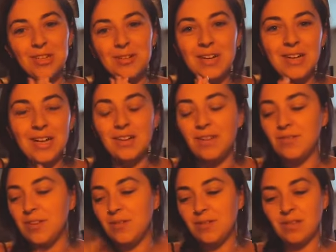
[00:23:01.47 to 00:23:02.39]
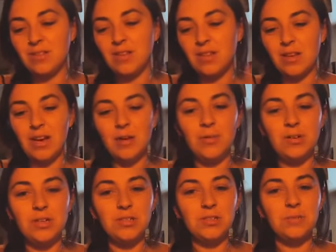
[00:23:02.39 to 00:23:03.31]
you, and I love you, and there's nothing I
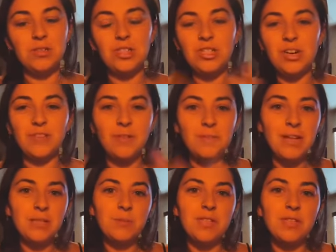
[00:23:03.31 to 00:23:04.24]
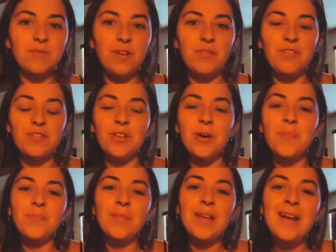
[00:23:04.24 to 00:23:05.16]
want to do but share from that space of
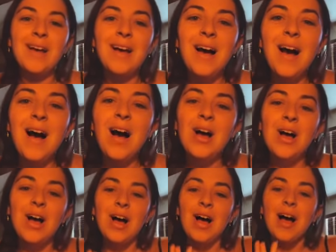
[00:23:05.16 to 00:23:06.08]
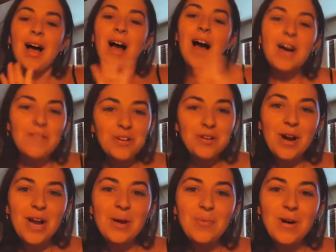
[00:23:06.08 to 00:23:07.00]
overflow. Have a
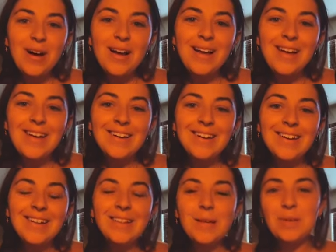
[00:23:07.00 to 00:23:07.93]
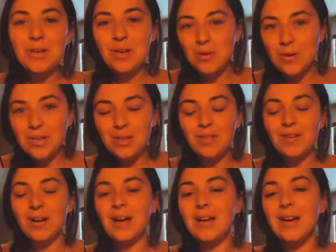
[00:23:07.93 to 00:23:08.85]
great one. Let me know what you
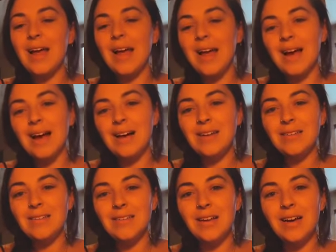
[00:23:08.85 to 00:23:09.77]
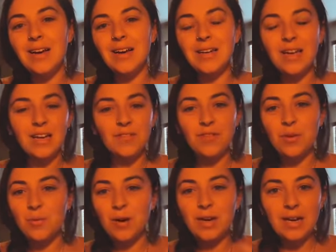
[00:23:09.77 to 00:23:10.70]
thought. And again, if
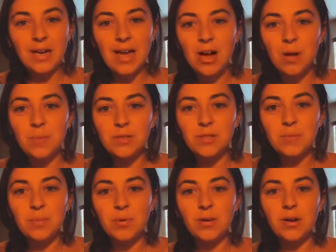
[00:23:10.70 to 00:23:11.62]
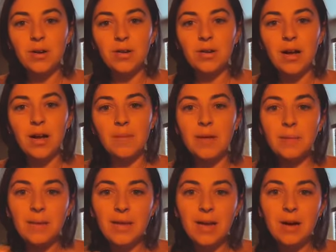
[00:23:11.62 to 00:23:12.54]
you want any help or support,
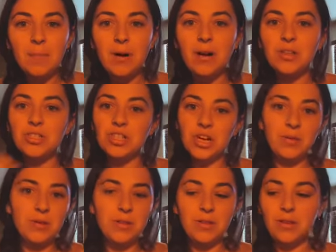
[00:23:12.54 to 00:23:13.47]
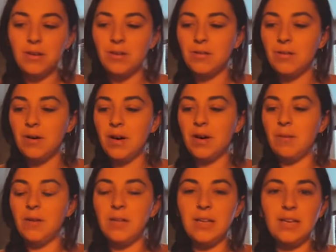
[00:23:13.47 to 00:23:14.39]
hit me up. I'll share with you
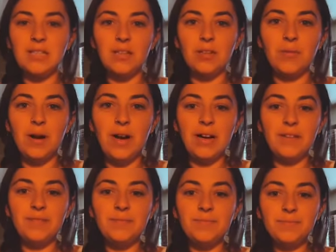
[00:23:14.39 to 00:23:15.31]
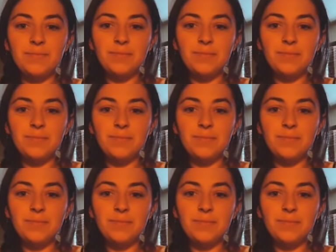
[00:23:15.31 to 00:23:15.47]
a link to Thrive.